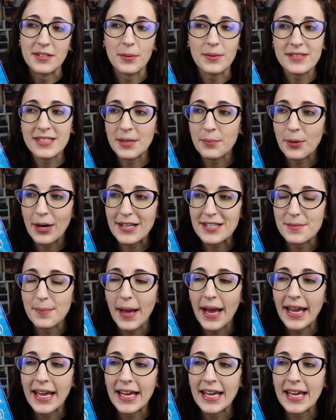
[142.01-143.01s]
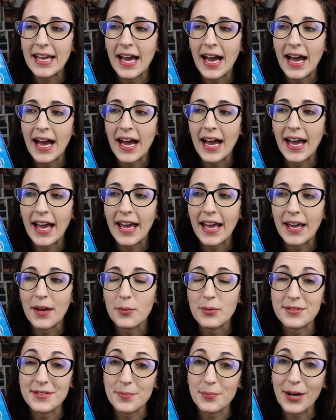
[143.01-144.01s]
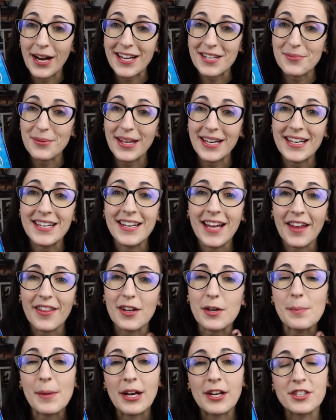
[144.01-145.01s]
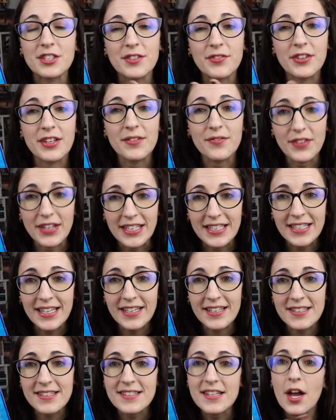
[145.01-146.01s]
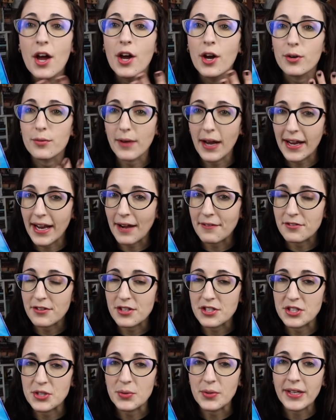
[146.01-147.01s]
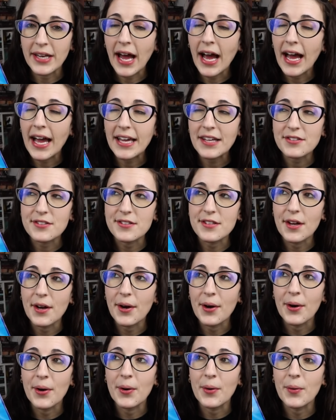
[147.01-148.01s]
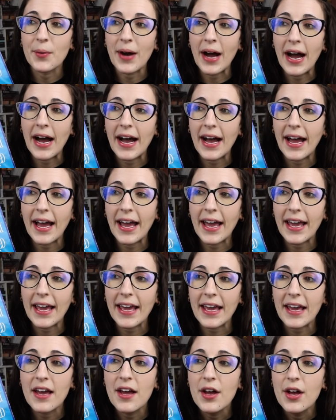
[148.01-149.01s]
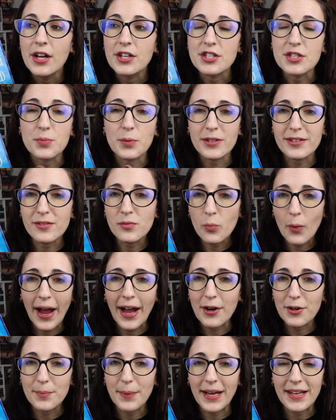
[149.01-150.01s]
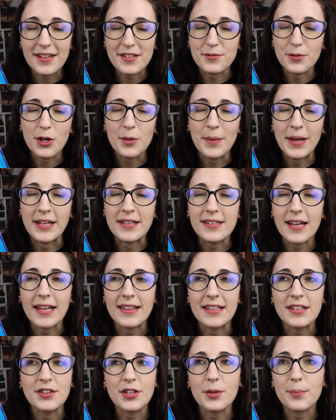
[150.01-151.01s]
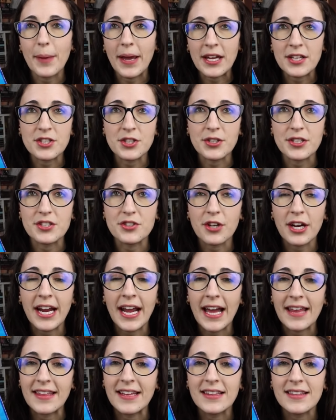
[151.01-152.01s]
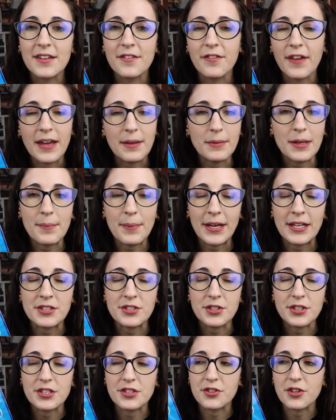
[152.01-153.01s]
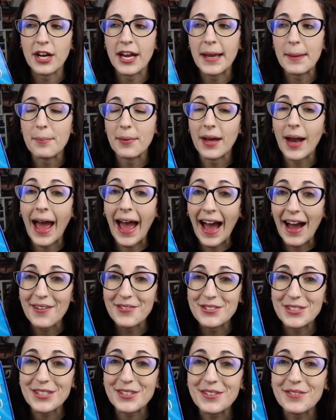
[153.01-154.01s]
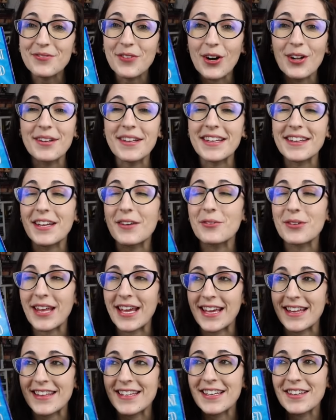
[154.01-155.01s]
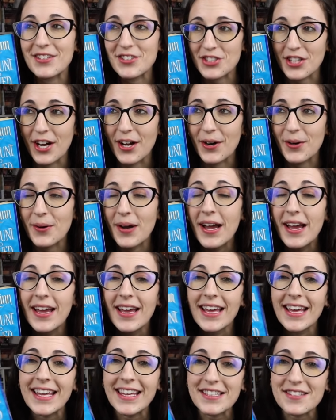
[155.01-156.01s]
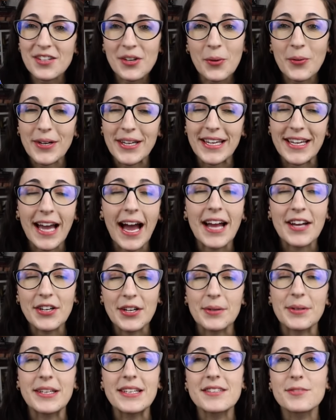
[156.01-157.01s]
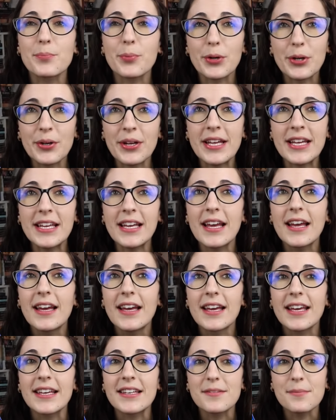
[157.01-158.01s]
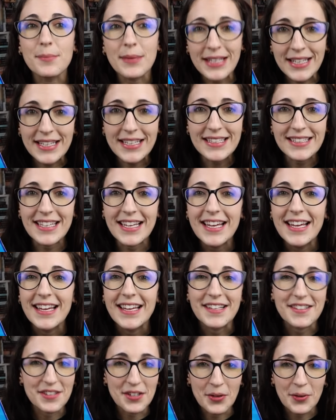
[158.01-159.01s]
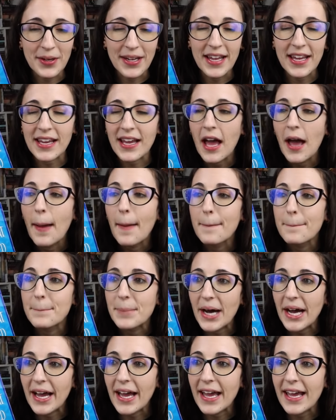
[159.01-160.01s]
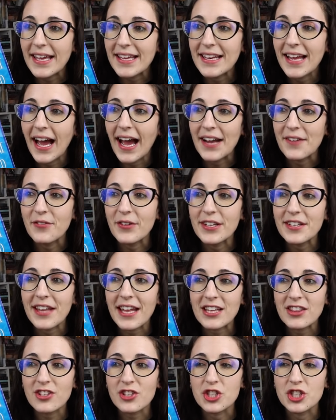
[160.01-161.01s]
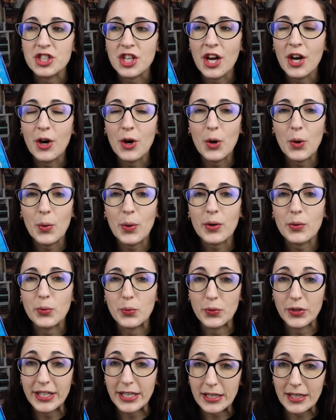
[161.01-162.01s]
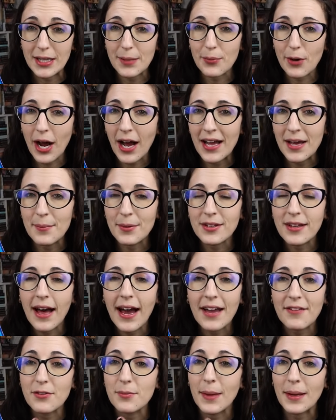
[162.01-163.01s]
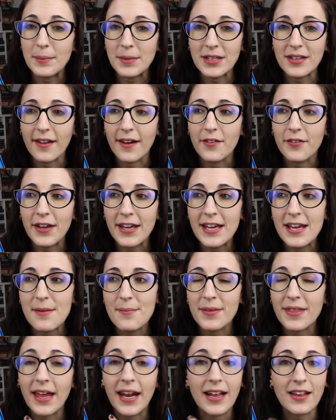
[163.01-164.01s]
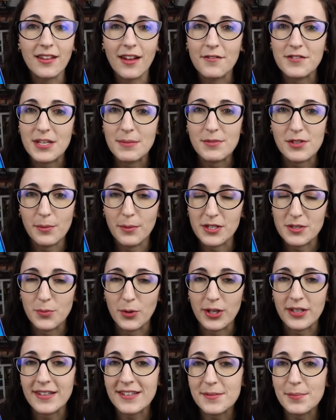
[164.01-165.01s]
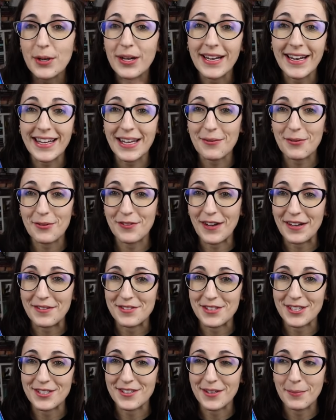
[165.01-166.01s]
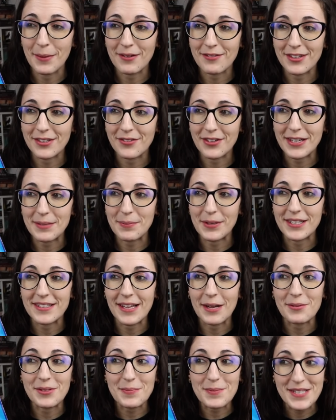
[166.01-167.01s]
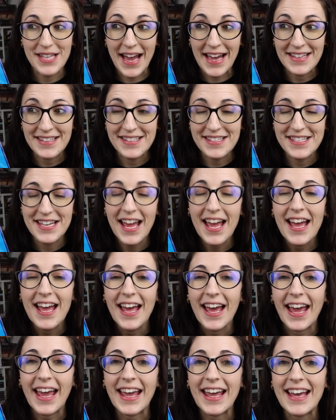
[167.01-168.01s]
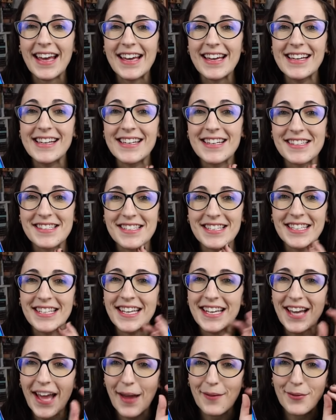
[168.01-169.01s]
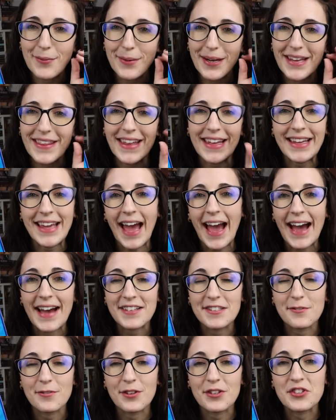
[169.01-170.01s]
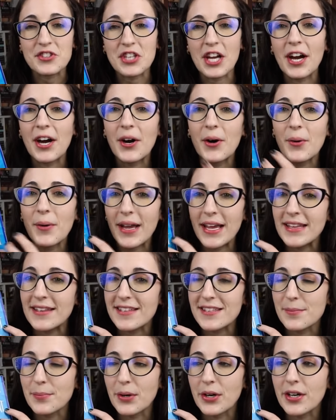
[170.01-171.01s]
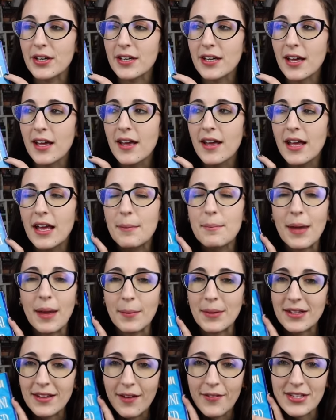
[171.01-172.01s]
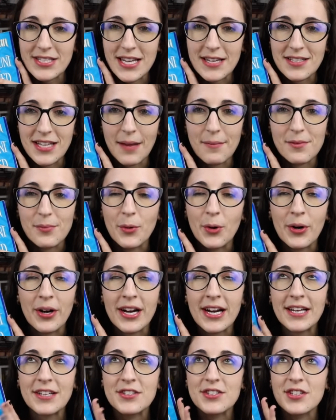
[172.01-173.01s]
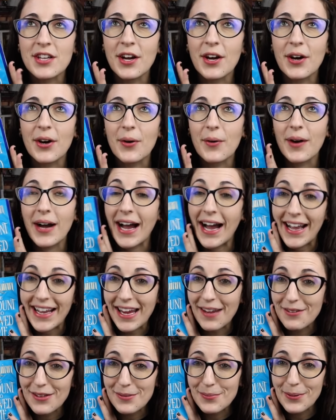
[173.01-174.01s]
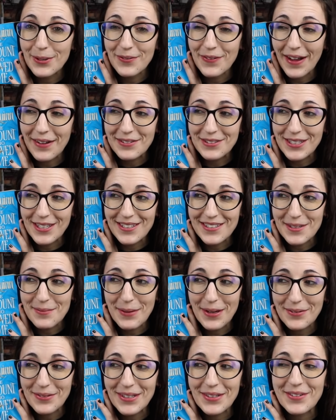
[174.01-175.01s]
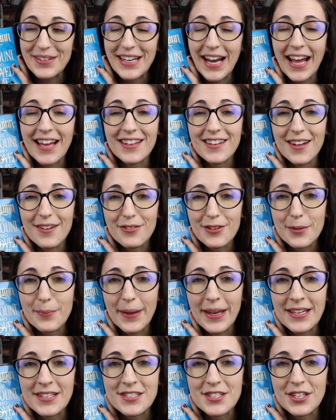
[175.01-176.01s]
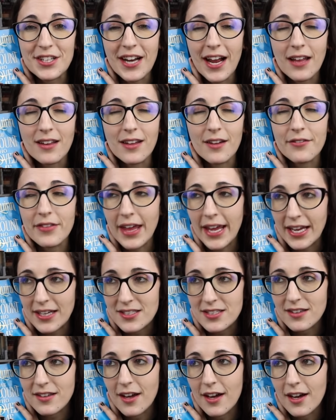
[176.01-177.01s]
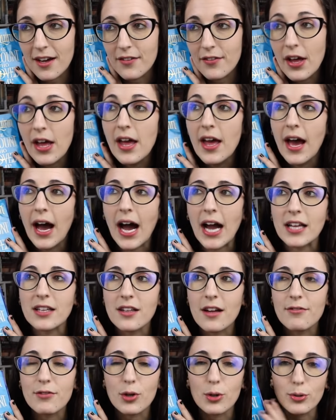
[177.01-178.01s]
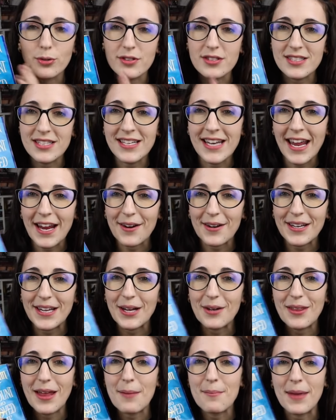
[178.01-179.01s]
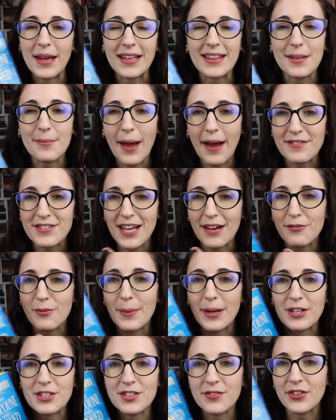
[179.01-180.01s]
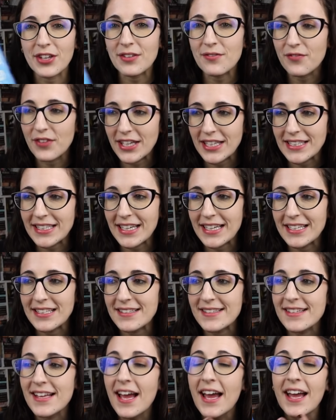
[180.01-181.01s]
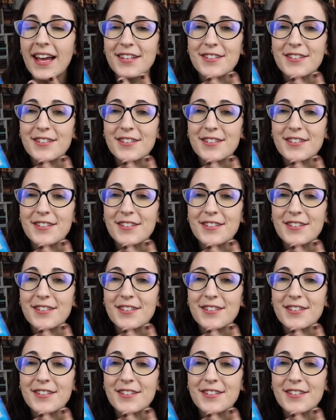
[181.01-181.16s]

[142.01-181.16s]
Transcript: I wasn't impressed by it. I was surprised we had another marriage of convenience right after the Duke and I, so I just wasn't wowed by this romance. I think their banter is great. I think the family banter is great, but after falling in love with Anthony in the show, he's annoying. I know, he's brooding, he's mean, he's annoying. But I feel like the show really brought him alive and made me love him, that I loved him so much more in this book, and I gave it 5 stars on my reread because I was obsessed, and seeing everybody they cast for the show in this book made me love it 10 times more, and so I gave this book 5 stars on my reread. I love their banter. I love the hate to love. I love the whole scenario that made them have to have a marriage of convenience.